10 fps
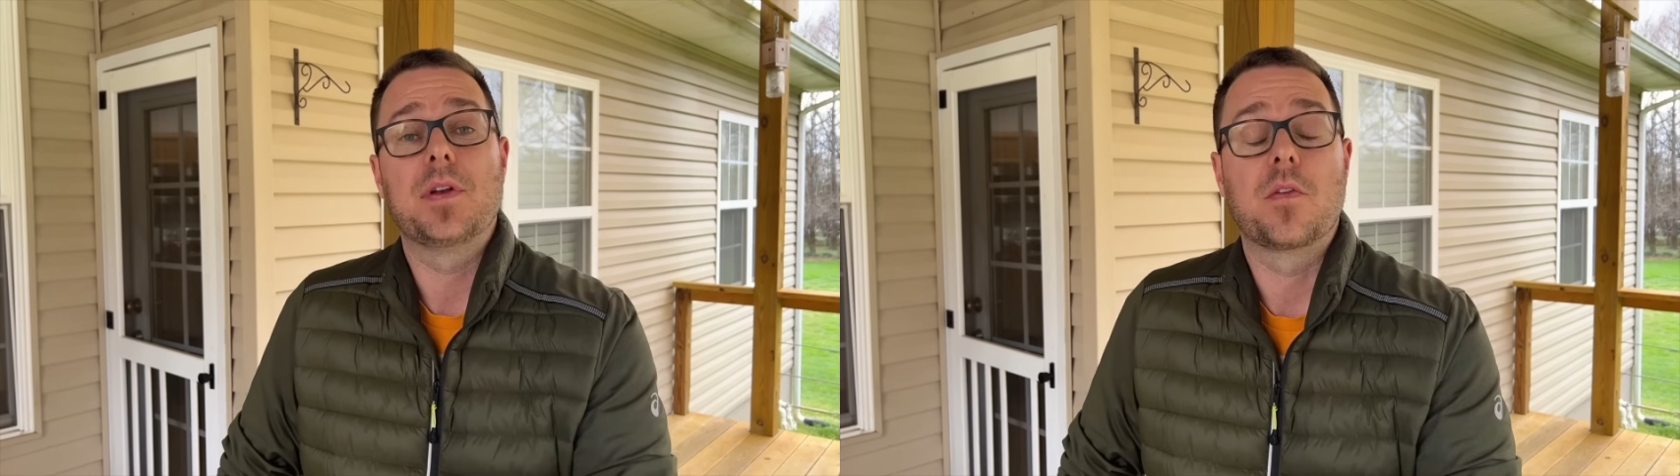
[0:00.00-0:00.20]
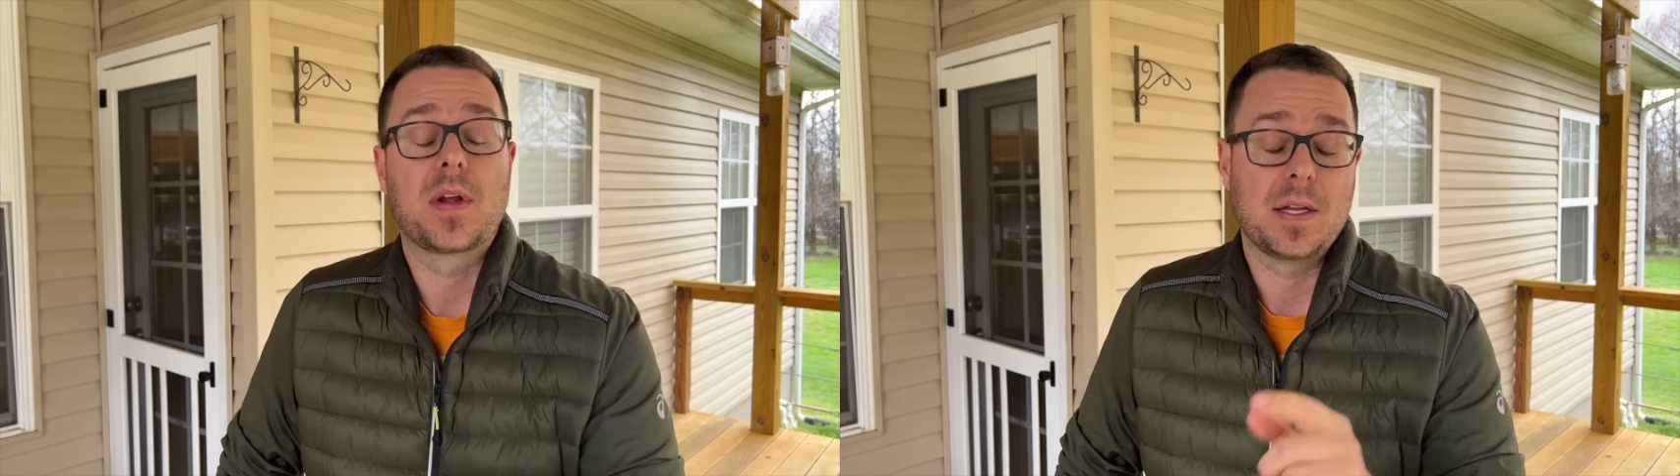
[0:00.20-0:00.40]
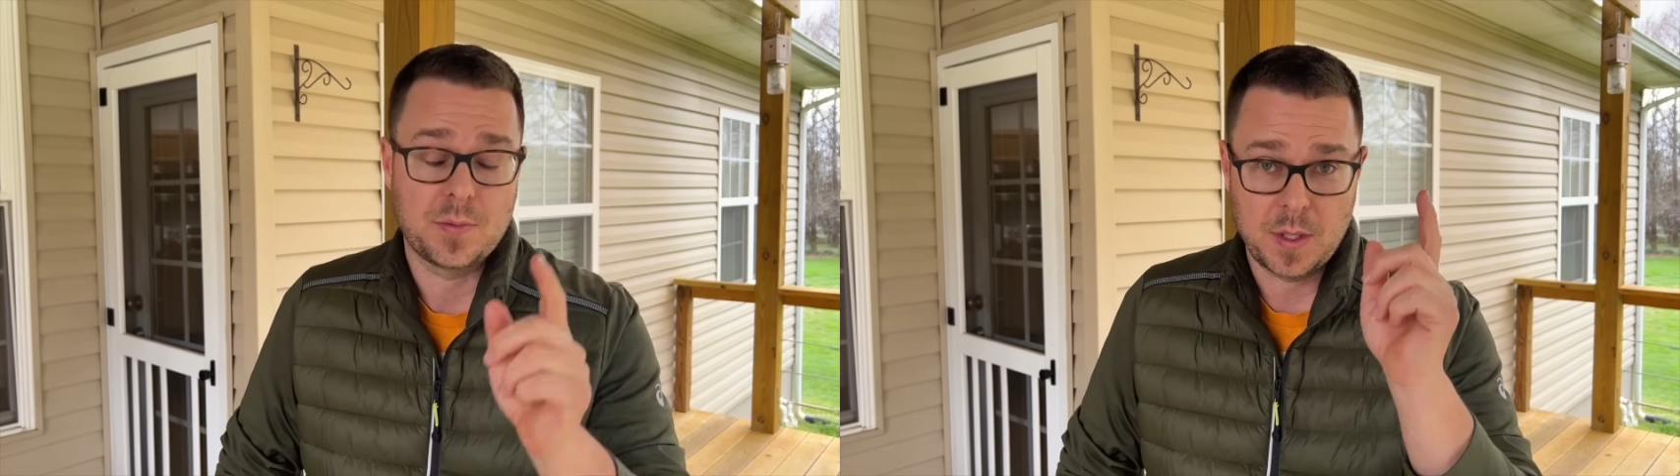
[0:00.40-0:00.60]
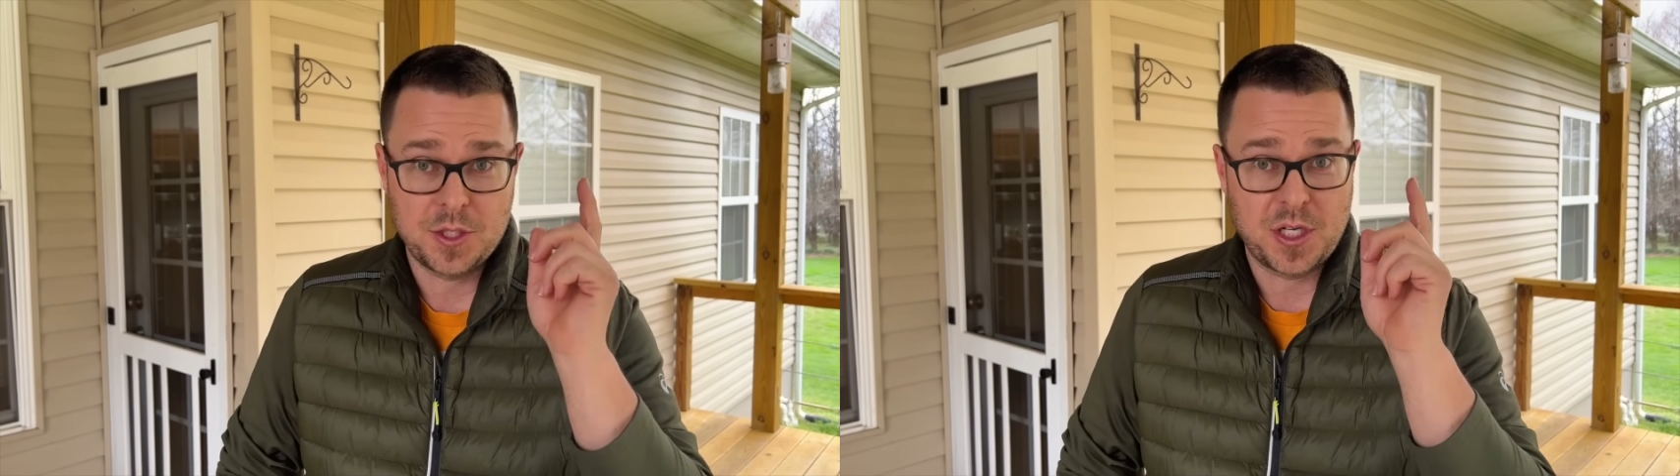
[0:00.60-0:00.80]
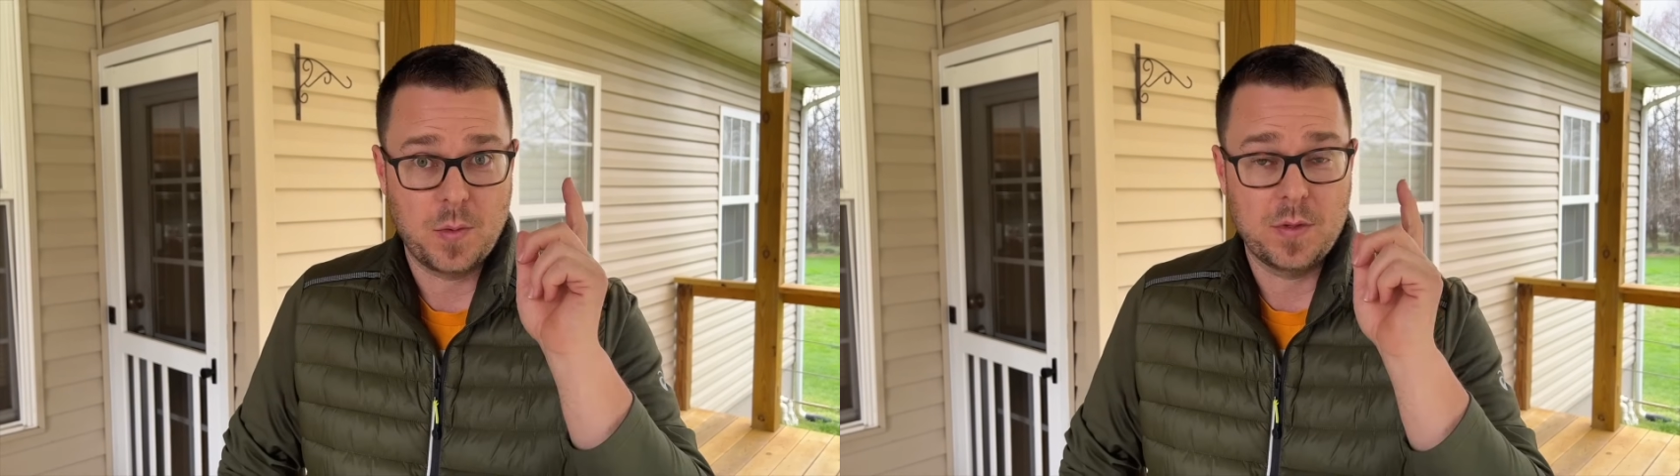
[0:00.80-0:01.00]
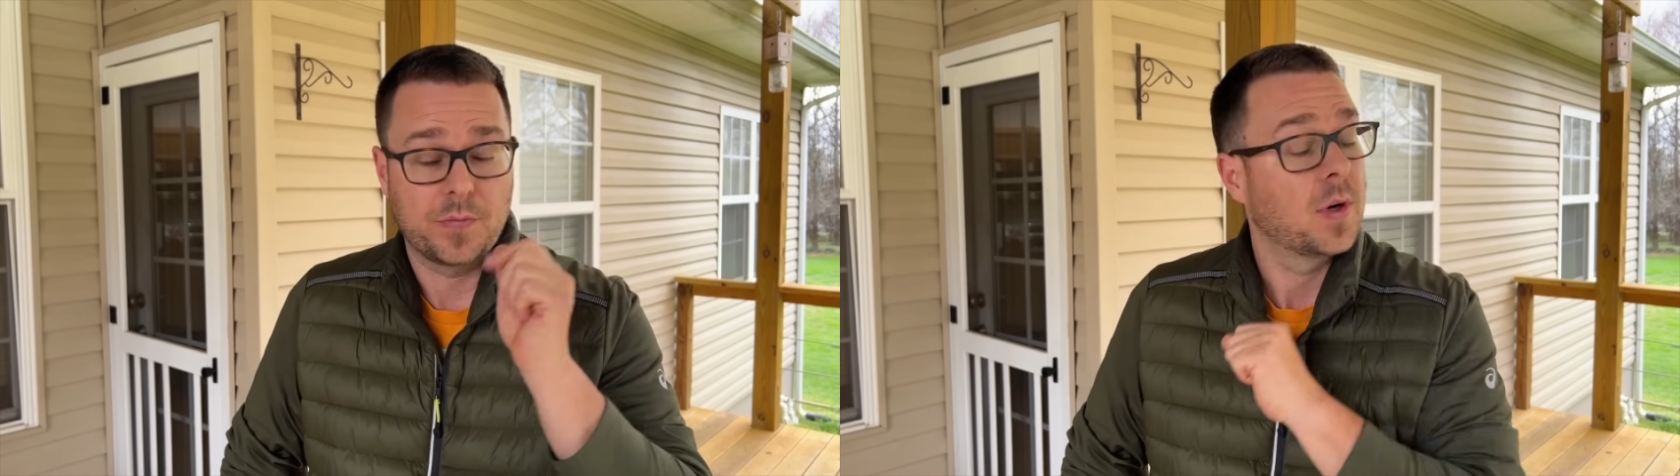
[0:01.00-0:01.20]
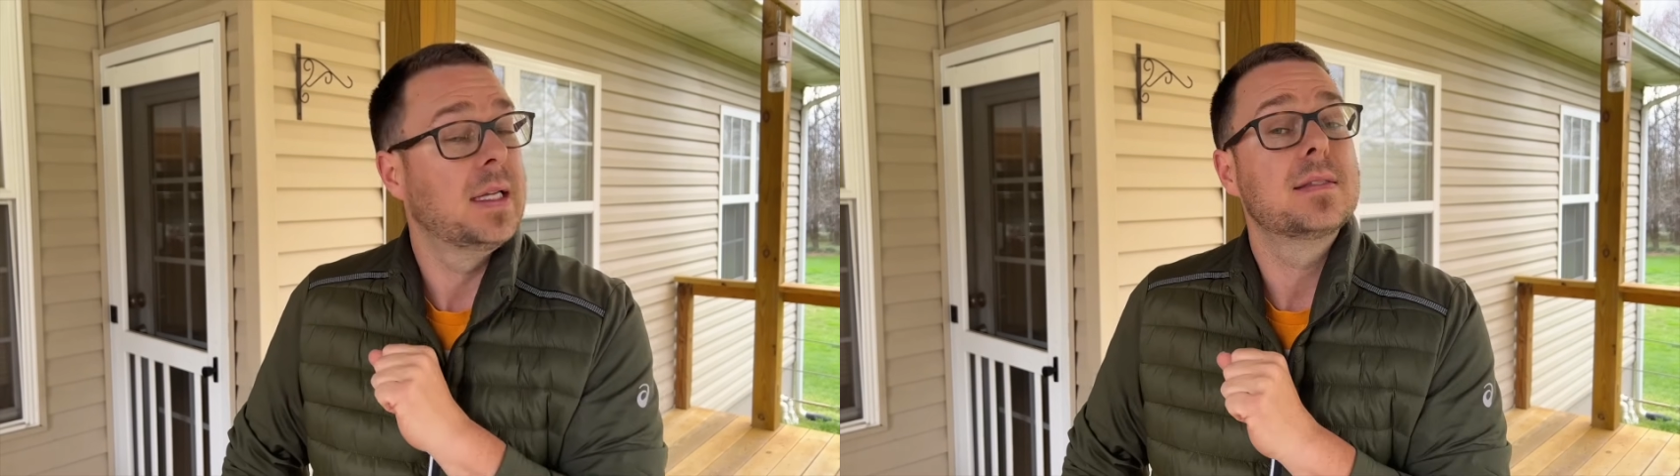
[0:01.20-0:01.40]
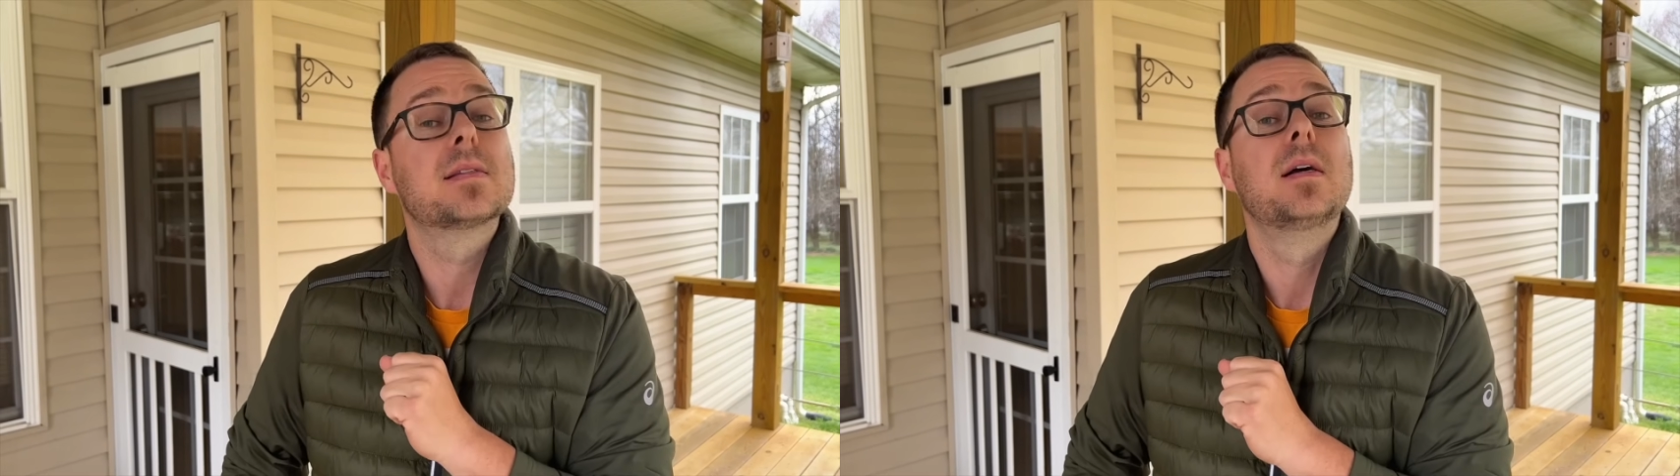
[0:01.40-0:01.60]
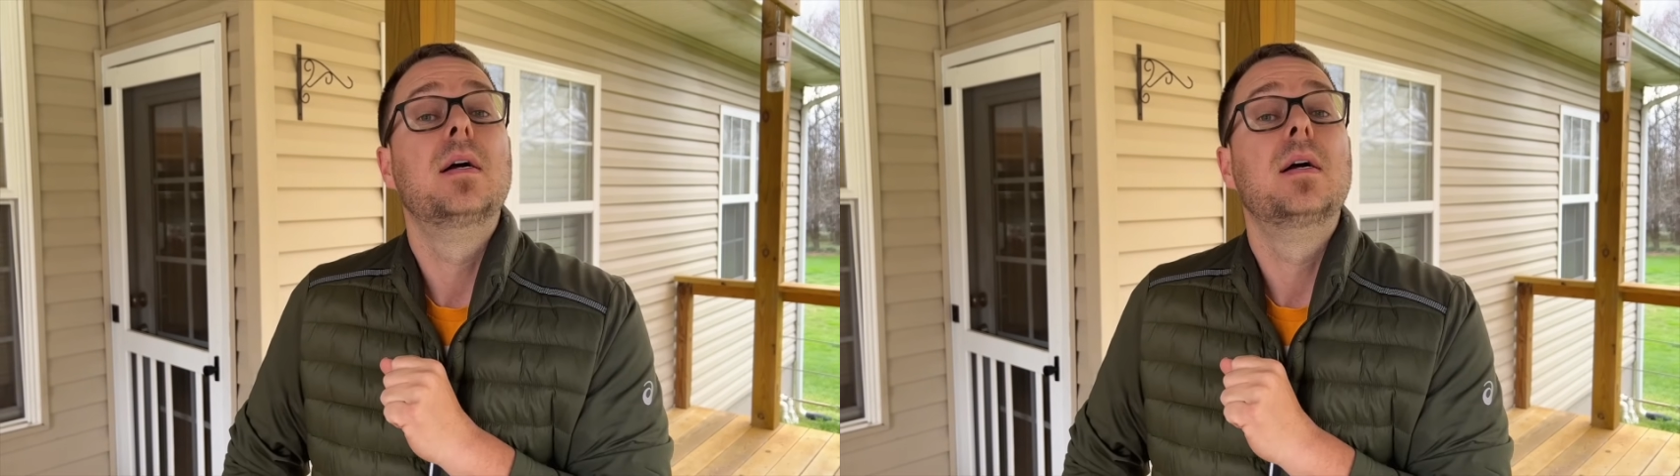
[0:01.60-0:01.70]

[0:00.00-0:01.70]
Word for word: notification button, share it with your friends.